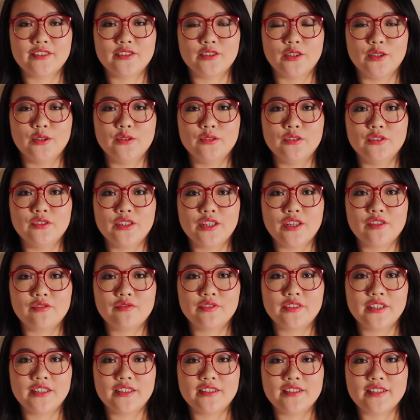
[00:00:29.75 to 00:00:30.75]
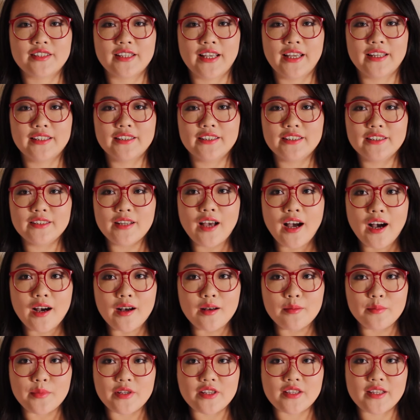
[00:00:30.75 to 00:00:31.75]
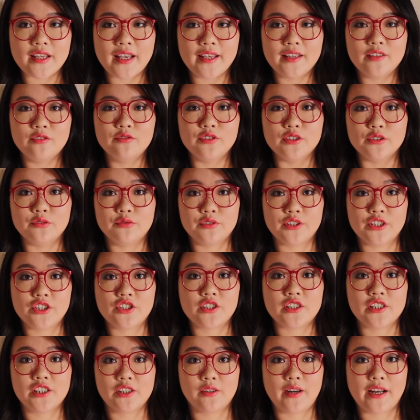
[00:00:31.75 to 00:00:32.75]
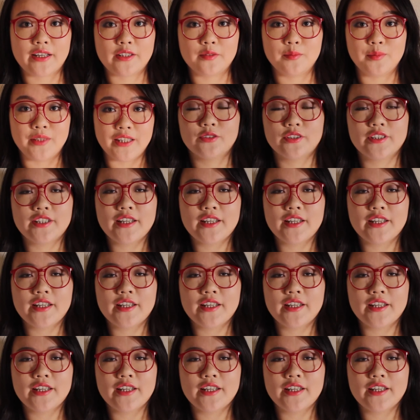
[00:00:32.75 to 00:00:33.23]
so if there's any mistake, feel free to correct me.